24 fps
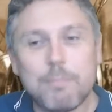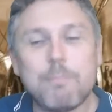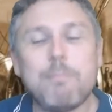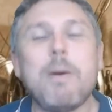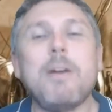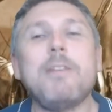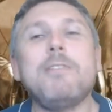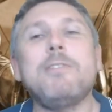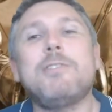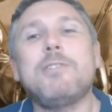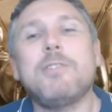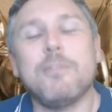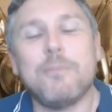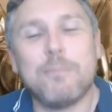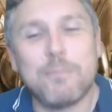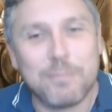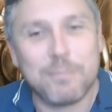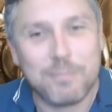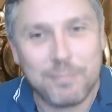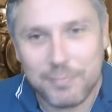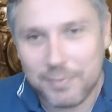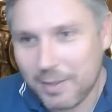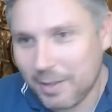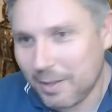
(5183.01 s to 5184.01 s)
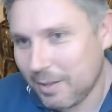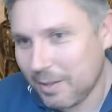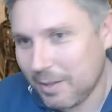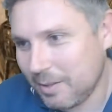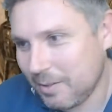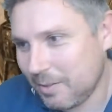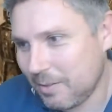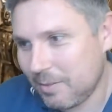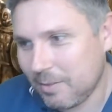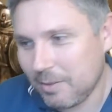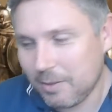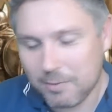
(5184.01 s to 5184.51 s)
bunch of uh,
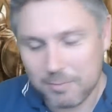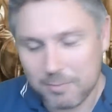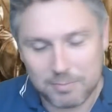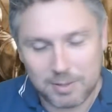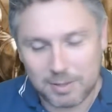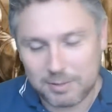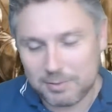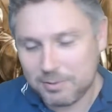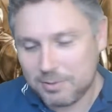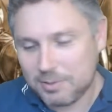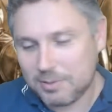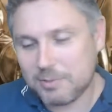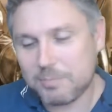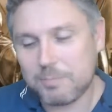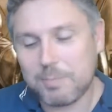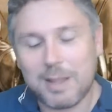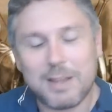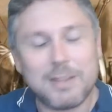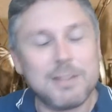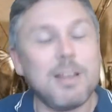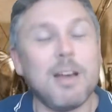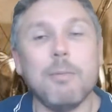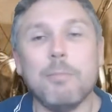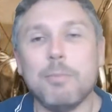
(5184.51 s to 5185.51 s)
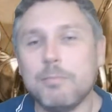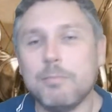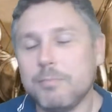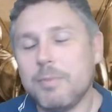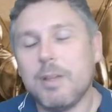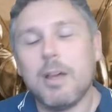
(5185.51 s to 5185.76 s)
the they'd split up.